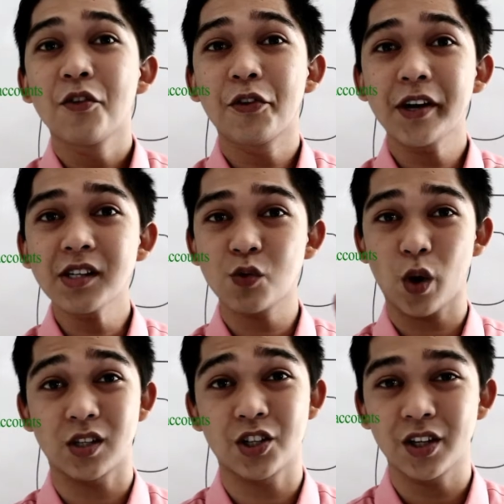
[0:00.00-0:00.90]
First
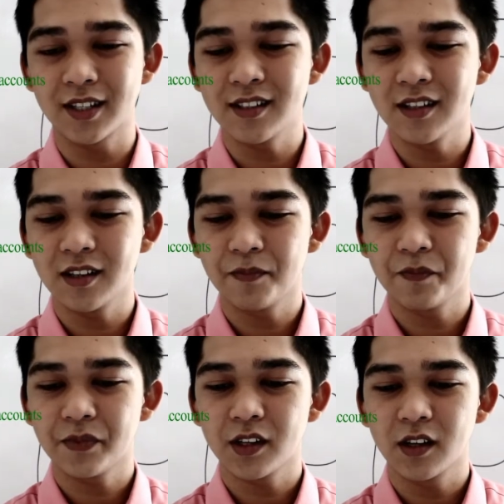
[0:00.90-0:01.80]
question,
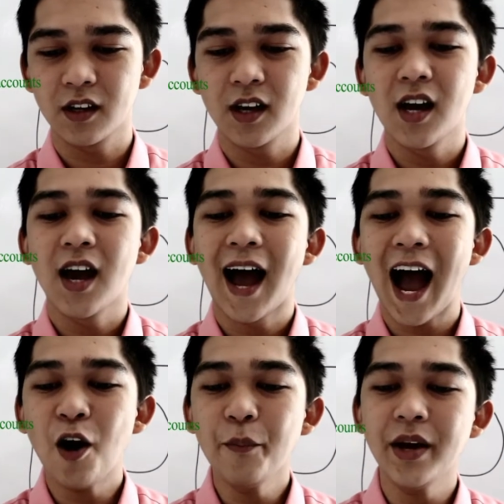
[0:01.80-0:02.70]

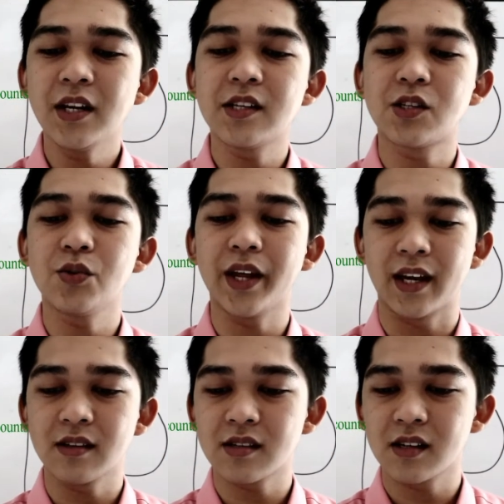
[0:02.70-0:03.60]
how many
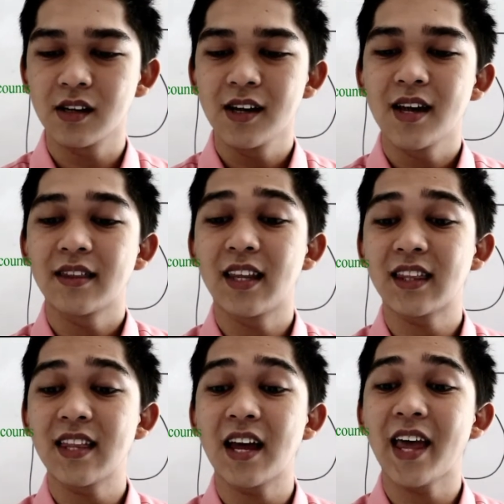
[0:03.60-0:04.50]
students
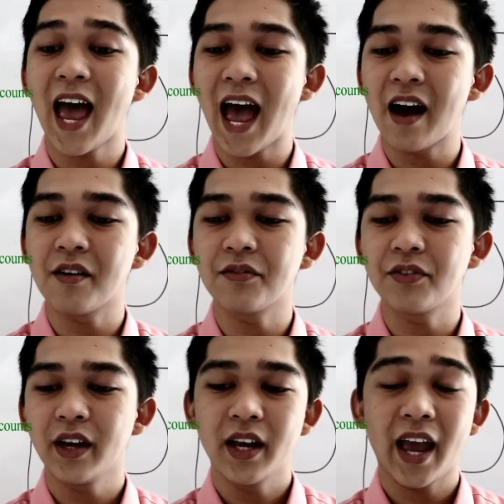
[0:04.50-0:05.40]
did not have
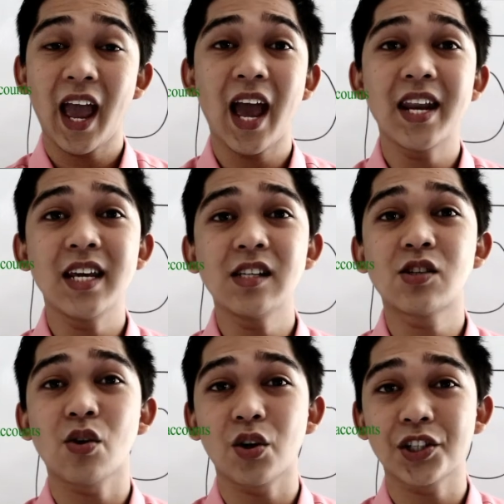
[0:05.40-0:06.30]
any
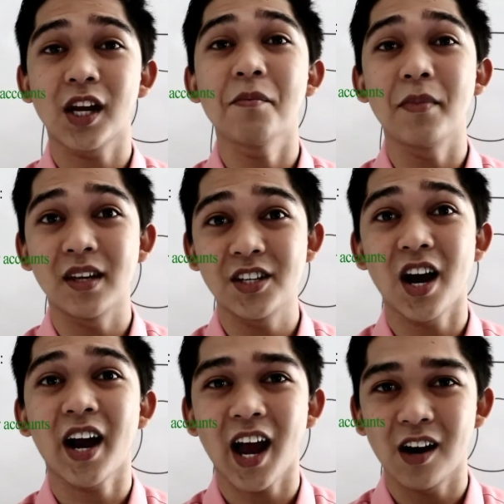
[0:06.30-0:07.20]
social
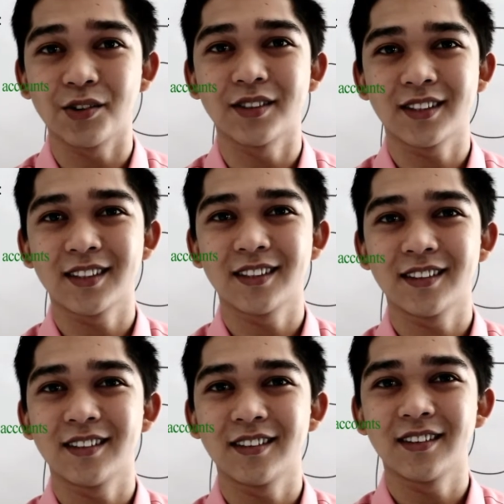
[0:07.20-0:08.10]
media account?
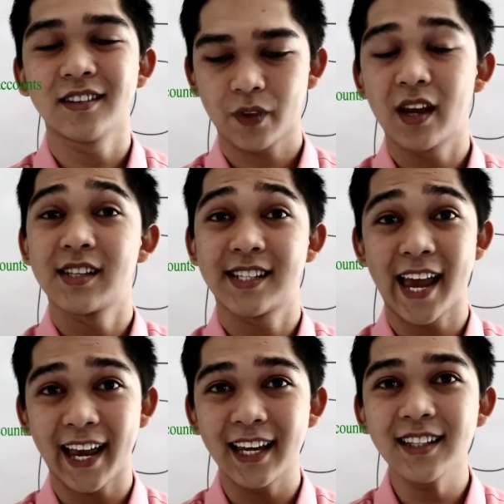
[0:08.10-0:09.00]

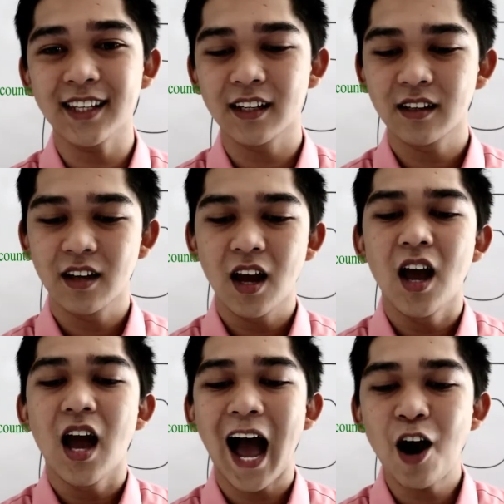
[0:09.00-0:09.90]
Second,
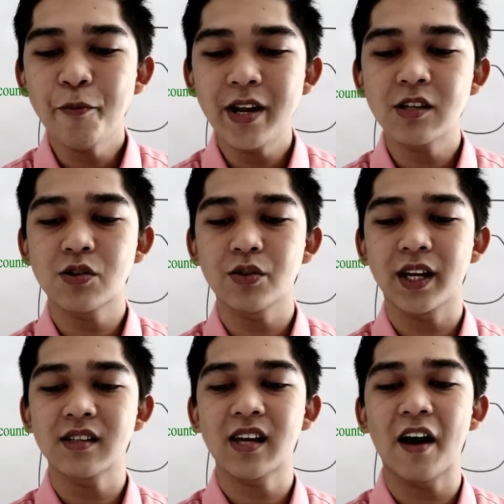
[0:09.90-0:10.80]
how many
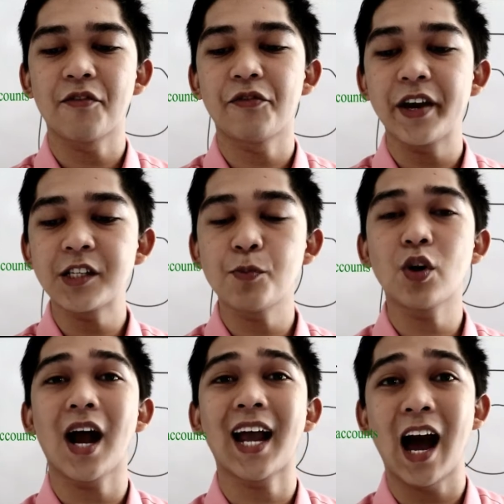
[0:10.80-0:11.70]
students have
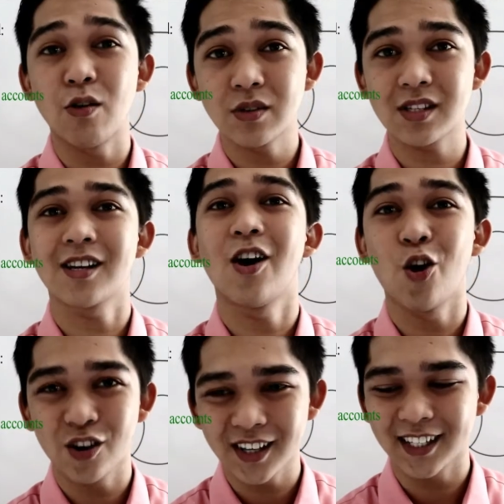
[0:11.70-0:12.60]
Facebook accounts
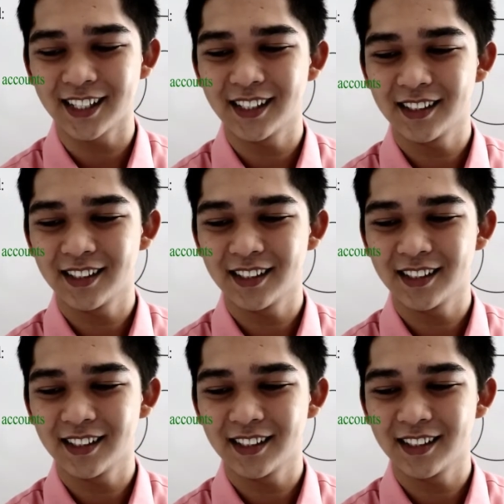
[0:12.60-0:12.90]
only?